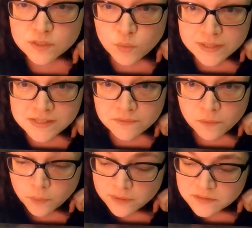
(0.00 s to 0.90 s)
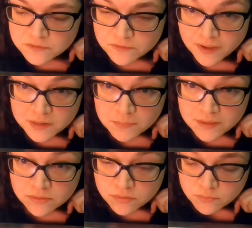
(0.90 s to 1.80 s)
24 divided
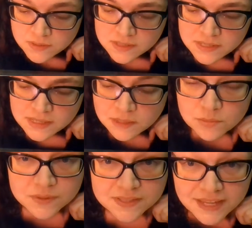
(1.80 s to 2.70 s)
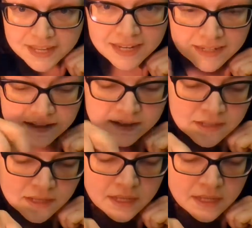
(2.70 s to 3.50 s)
by 3 equals 8.